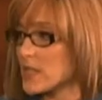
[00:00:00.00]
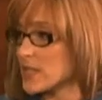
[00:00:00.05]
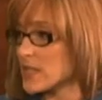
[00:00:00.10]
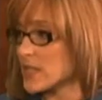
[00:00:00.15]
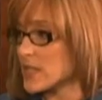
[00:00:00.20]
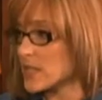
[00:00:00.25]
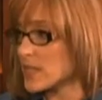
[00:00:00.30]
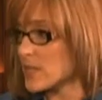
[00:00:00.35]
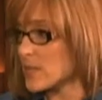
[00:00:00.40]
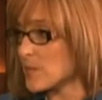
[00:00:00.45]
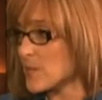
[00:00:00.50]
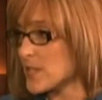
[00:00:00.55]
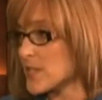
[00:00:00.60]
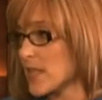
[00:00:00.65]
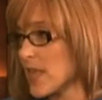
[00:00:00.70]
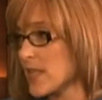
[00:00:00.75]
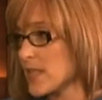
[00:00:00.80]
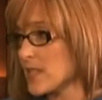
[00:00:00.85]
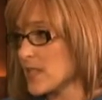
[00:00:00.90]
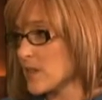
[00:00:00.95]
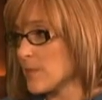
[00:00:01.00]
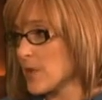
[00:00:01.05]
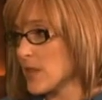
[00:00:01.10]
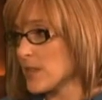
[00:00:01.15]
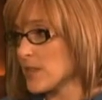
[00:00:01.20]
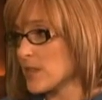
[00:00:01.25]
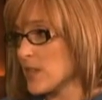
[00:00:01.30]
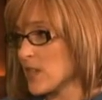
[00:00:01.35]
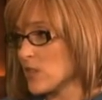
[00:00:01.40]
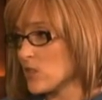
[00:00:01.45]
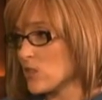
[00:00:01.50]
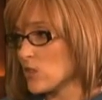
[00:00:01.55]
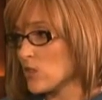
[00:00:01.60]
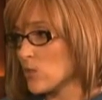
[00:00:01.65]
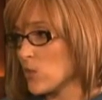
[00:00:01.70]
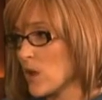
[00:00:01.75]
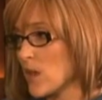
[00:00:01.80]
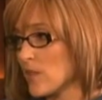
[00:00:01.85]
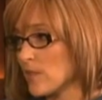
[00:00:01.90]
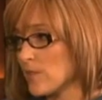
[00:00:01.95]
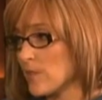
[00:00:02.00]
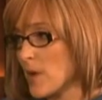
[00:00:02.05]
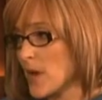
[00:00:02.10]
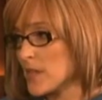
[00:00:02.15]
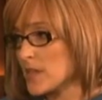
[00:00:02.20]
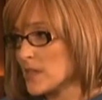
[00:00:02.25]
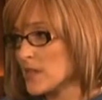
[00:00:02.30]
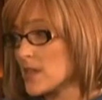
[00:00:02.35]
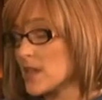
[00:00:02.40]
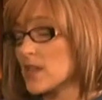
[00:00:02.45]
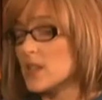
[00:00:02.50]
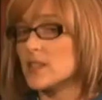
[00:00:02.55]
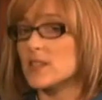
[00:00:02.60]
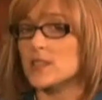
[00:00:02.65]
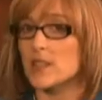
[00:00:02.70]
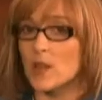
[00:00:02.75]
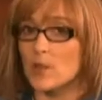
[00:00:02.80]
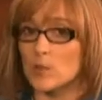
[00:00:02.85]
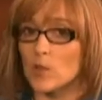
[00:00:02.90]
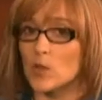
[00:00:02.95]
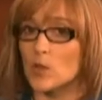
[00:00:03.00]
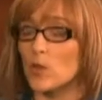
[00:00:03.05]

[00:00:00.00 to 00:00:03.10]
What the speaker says: the system stands at about 10 to 12 months, in some